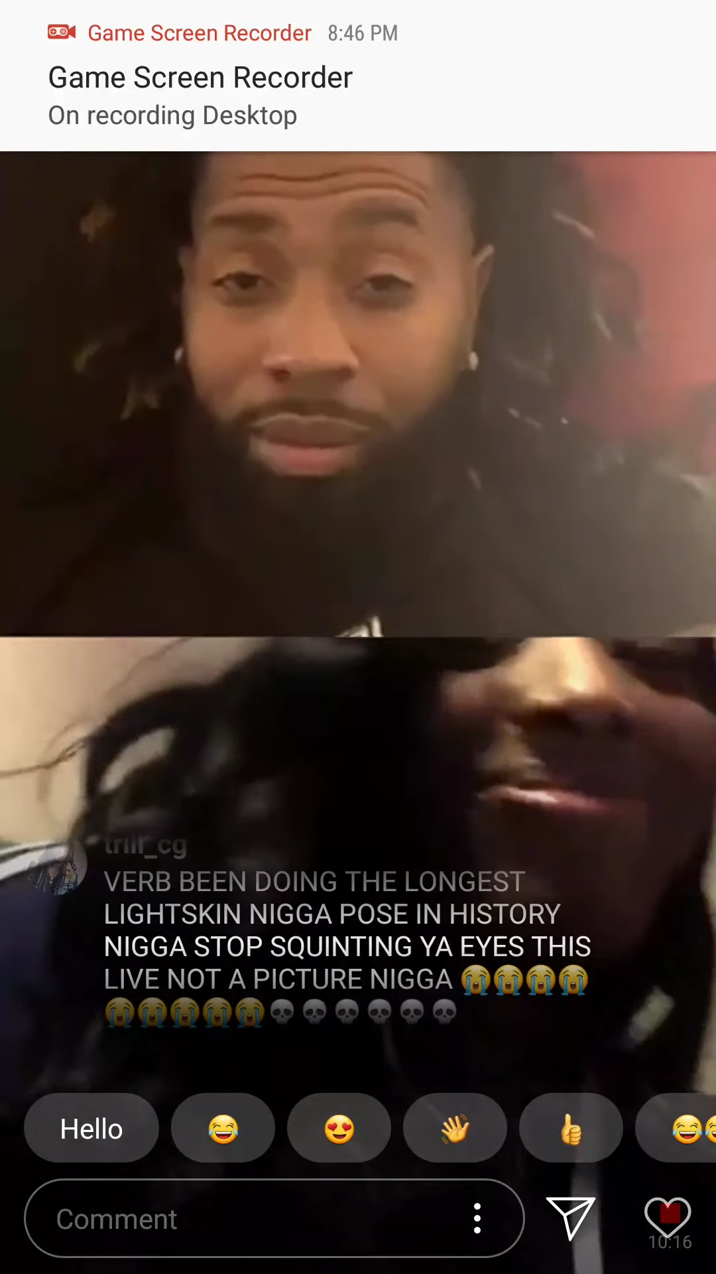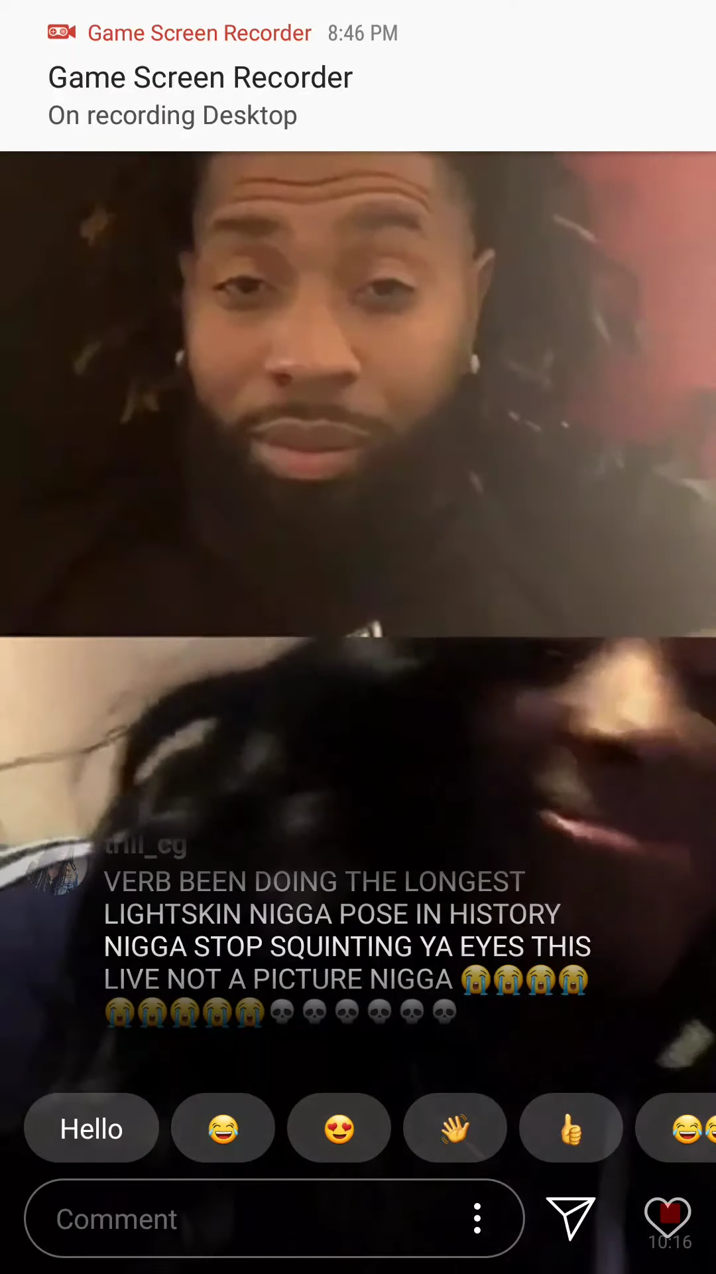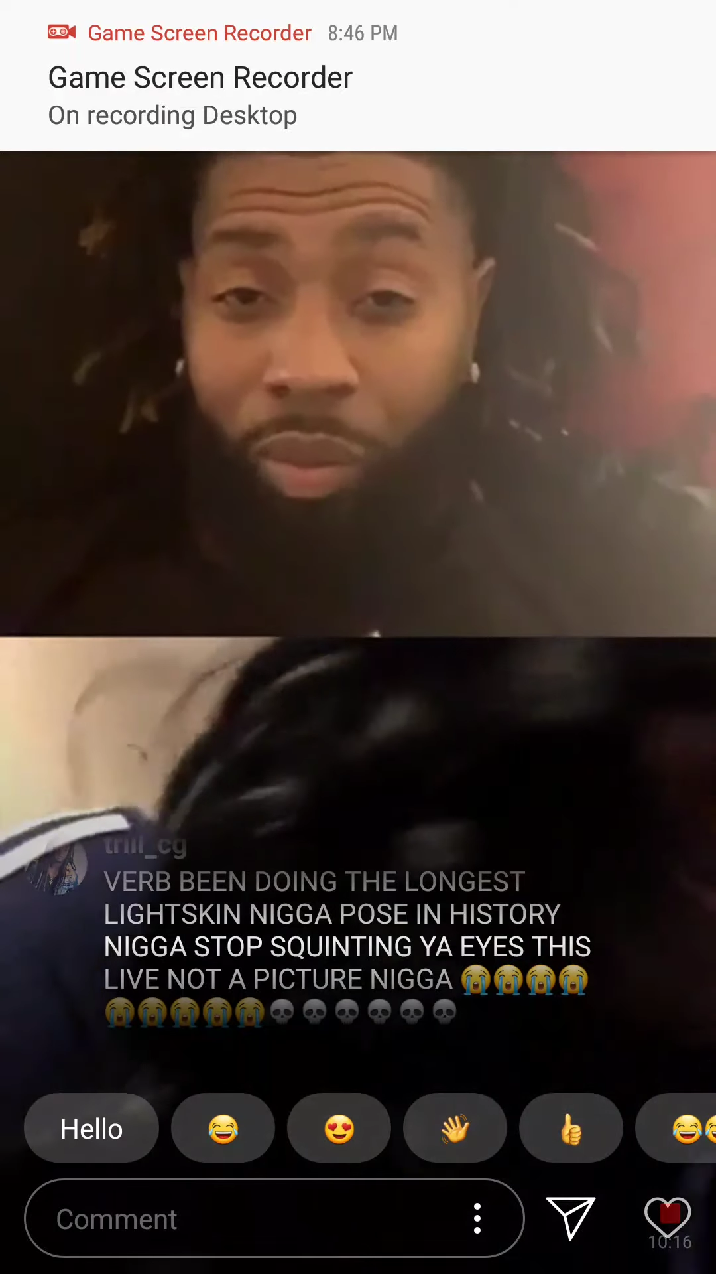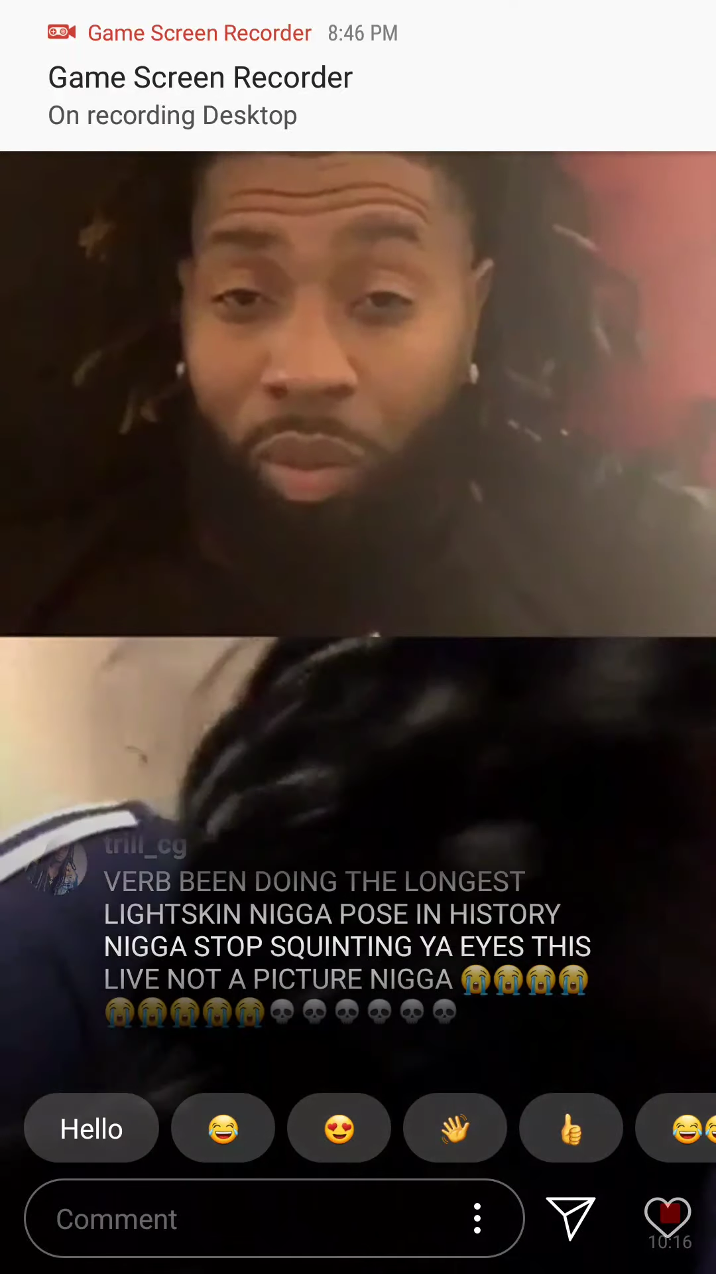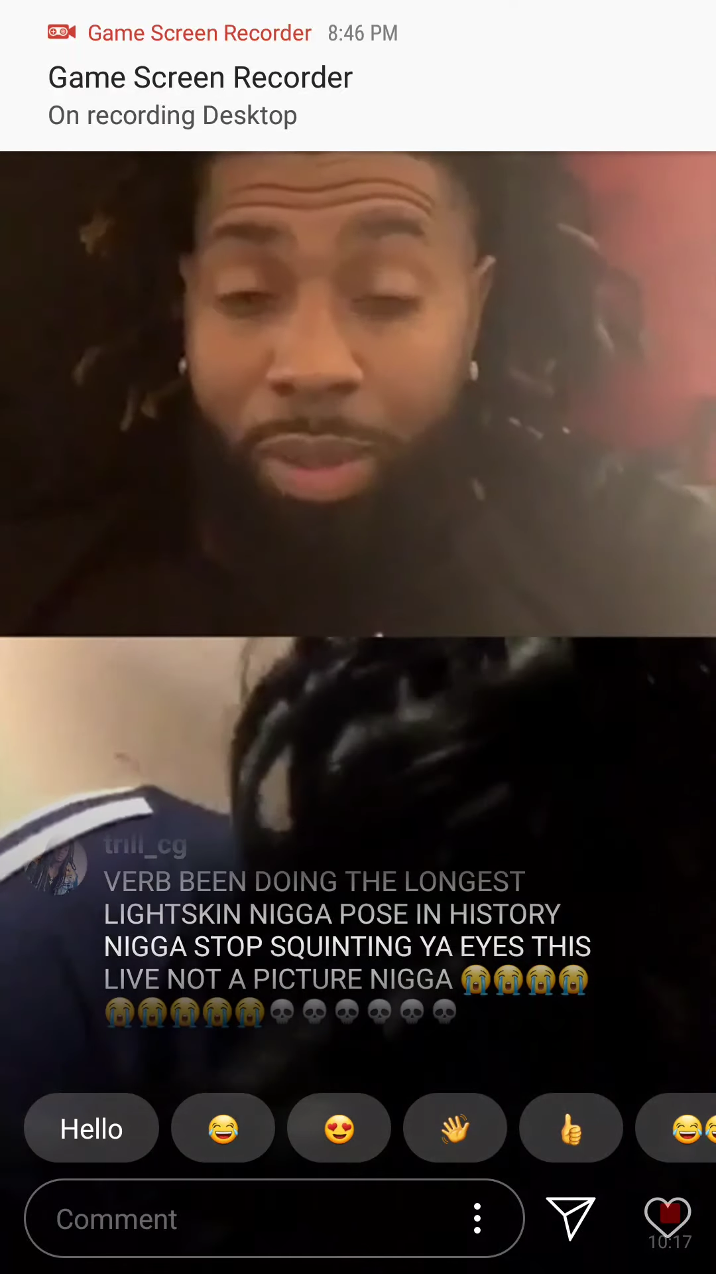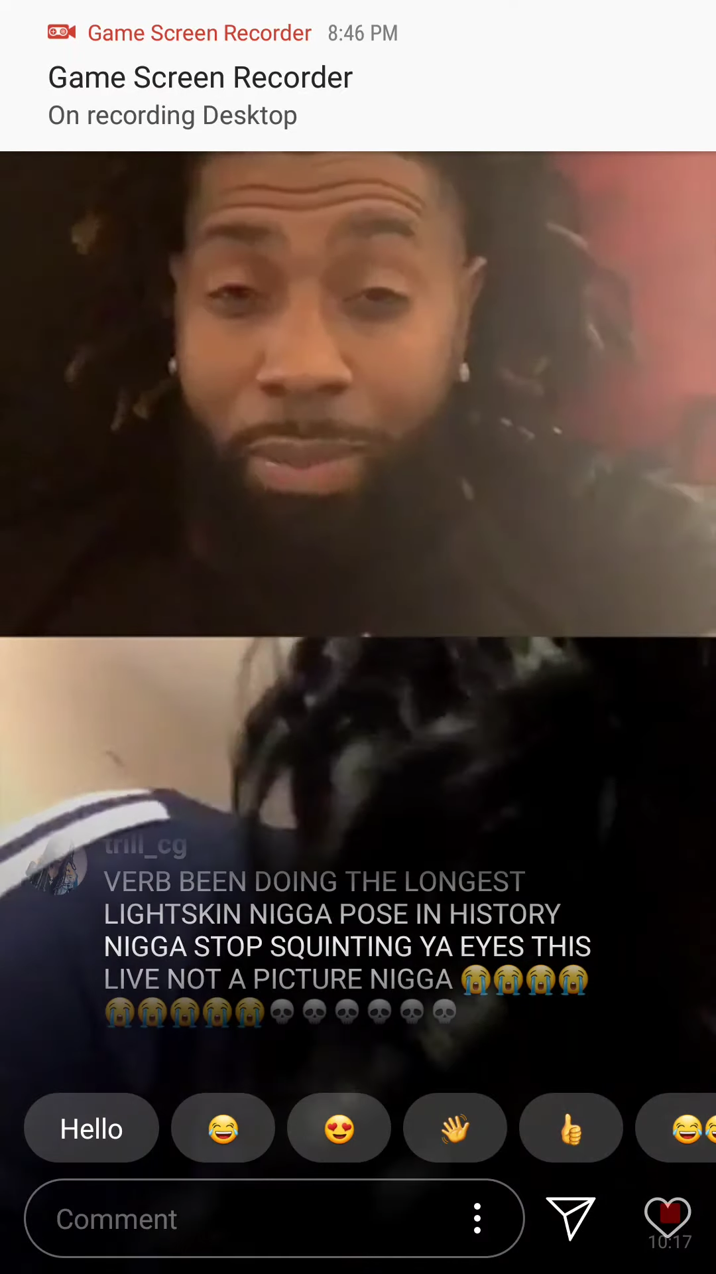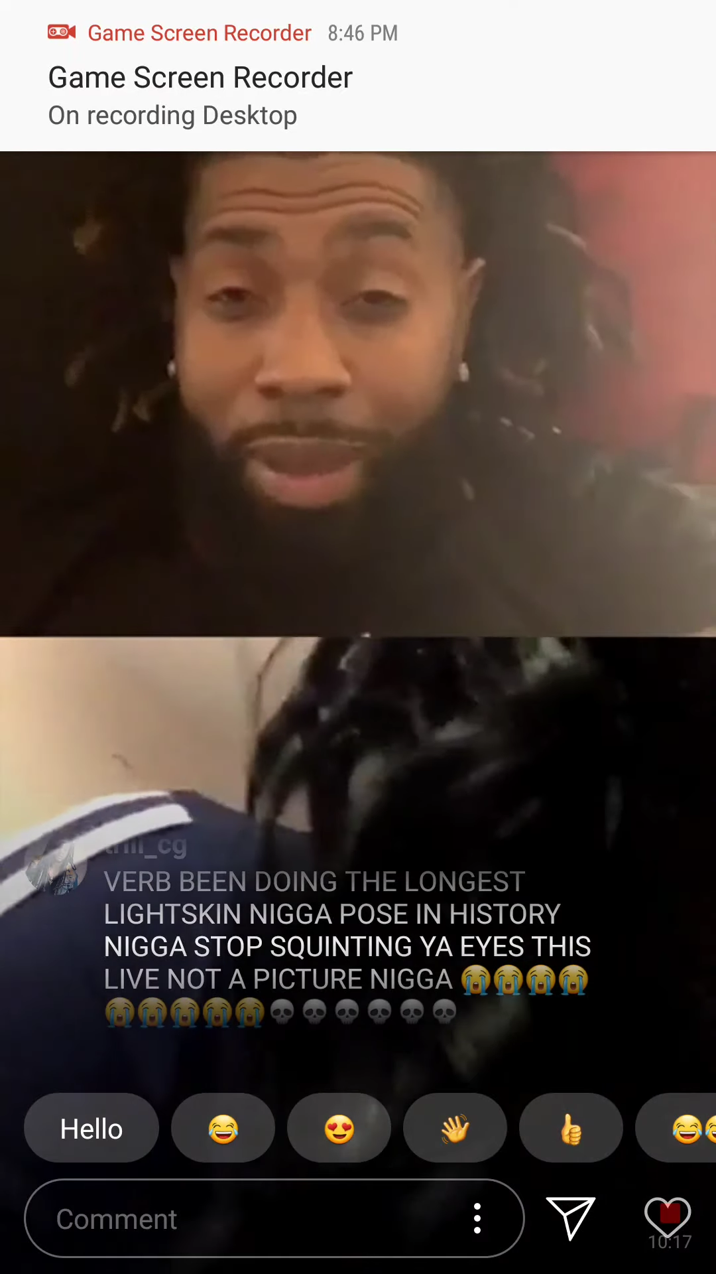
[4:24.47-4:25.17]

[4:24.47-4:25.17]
one